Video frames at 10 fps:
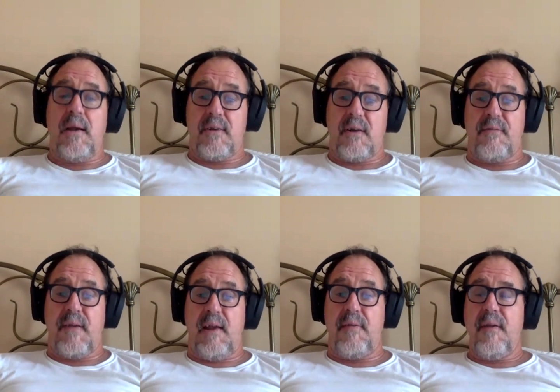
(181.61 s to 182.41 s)
have little
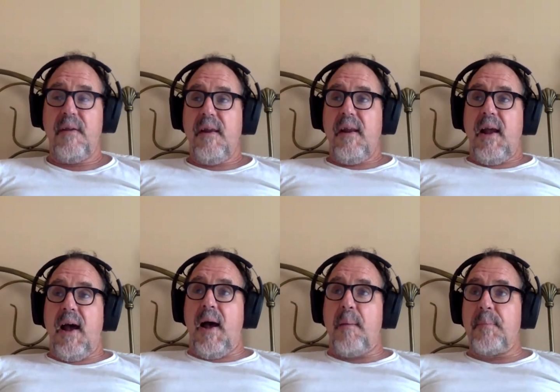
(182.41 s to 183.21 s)
faith."
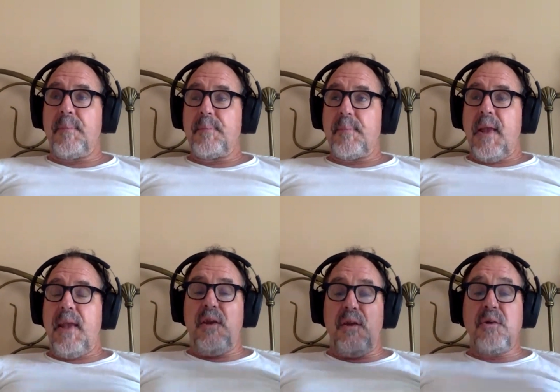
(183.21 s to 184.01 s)

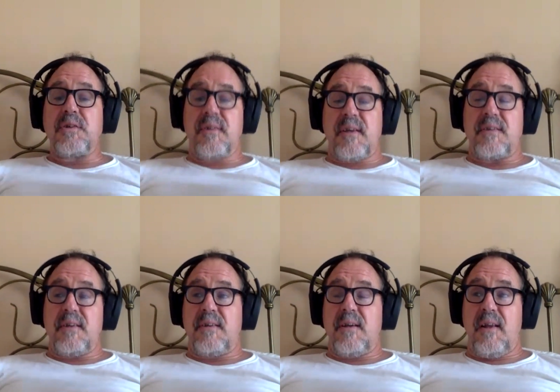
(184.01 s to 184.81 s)
He uses this
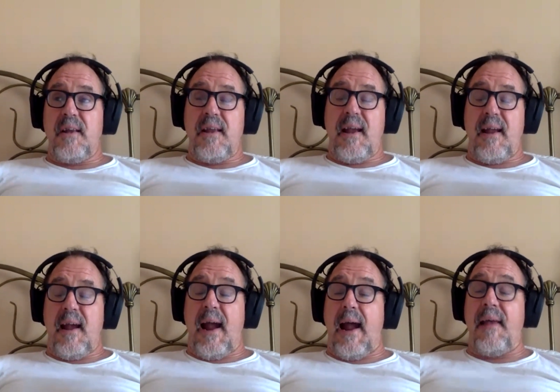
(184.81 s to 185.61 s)
to,
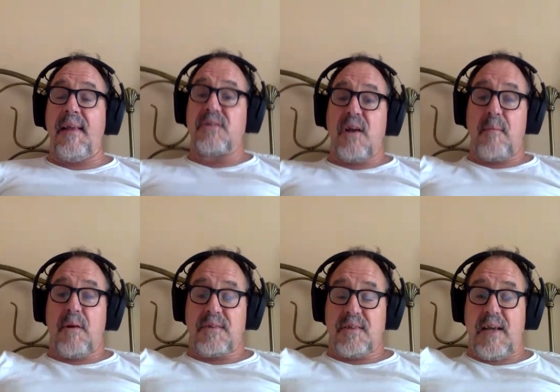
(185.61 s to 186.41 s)
I think he's talking
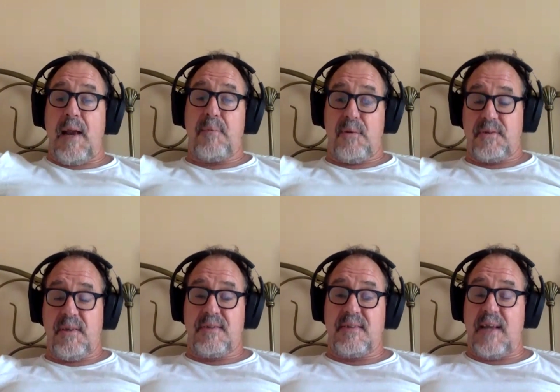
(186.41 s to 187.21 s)
about his disciples.
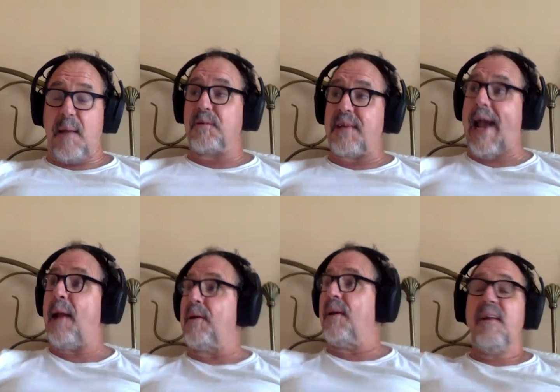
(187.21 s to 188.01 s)
His disciples
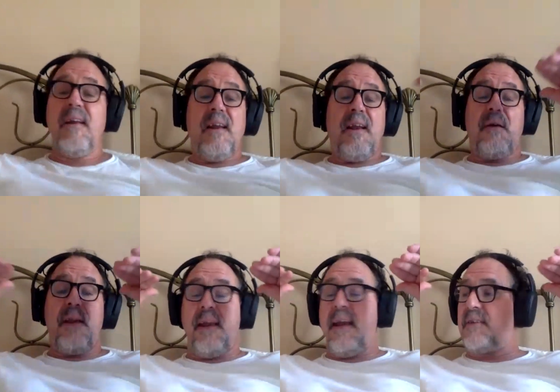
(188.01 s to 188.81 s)
had been,
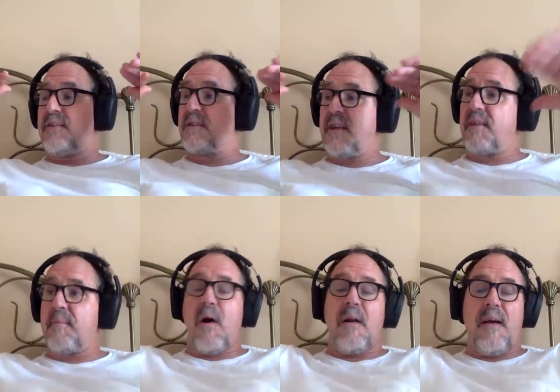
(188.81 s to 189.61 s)
he had just sent
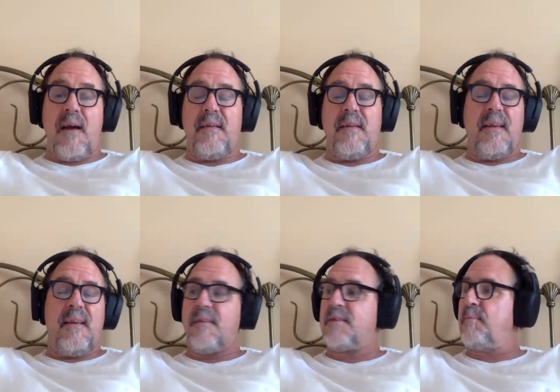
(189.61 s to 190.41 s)
them out on
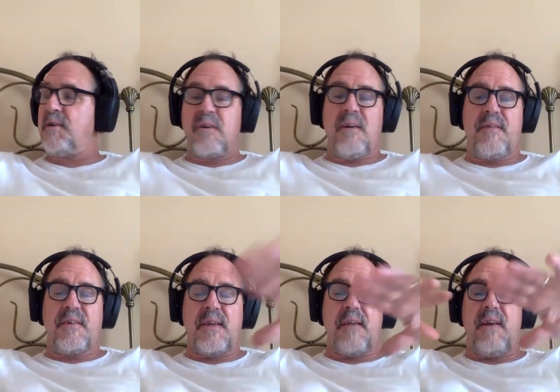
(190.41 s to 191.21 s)
this mission of
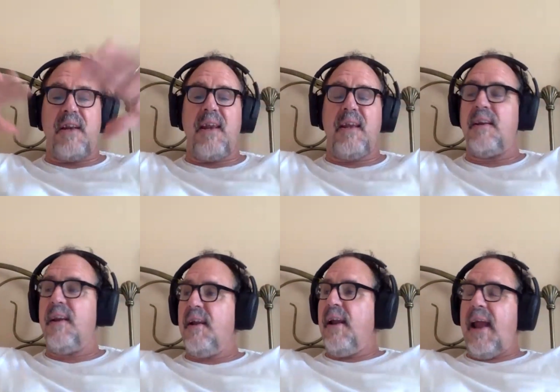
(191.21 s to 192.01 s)
the 70, and